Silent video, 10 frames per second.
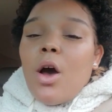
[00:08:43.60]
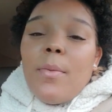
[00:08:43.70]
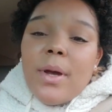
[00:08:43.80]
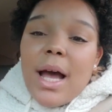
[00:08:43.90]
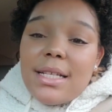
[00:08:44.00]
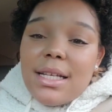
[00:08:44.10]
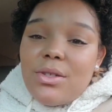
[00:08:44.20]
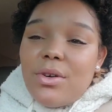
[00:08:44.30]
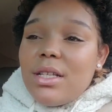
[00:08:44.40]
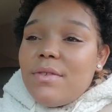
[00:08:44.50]
I hope you guys
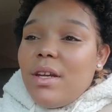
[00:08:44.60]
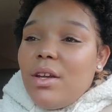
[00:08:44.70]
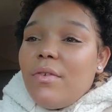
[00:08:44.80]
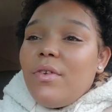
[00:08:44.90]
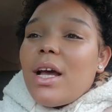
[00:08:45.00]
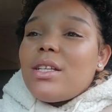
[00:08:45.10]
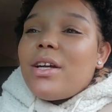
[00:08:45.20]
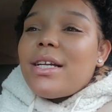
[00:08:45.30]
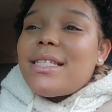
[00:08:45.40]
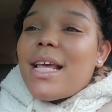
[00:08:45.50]
enjoyed this video. If you
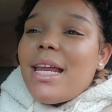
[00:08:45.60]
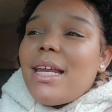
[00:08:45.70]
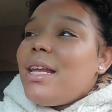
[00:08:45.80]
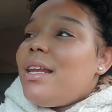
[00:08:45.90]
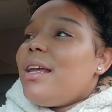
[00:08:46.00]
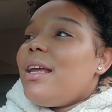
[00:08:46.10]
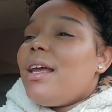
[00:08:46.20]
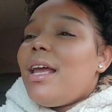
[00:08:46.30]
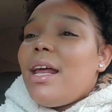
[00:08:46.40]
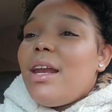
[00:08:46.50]
guys are excited
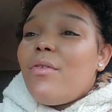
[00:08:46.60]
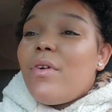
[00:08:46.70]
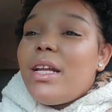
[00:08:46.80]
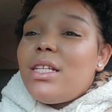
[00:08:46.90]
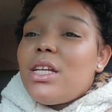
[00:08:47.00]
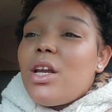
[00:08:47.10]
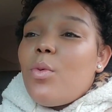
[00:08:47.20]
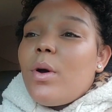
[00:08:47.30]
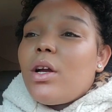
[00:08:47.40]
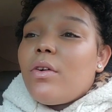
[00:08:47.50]
and ready to
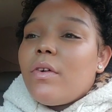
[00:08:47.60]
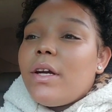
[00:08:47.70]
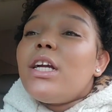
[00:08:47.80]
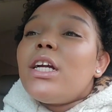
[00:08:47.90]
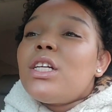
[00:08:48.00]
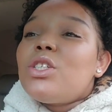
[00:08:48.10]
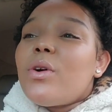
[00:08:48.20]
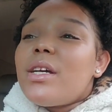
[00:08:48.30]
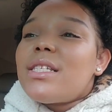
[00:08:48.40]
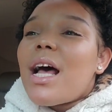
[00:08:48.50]
know what career
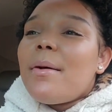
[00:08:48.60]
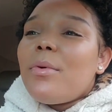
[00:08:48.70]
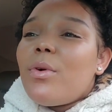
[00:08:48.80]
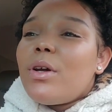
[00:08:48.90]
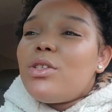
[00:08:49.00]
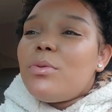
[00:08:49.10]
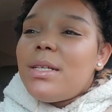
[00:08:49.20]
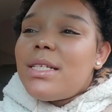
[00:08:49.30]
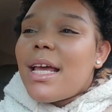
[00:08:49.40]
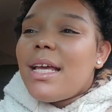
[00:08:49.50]
choice I'm going to
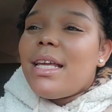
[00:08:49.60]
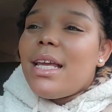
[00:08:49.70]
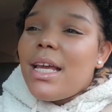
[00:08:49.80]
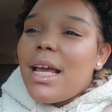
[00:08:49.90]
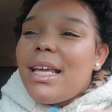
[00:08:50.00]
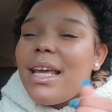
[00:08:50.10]
be taking,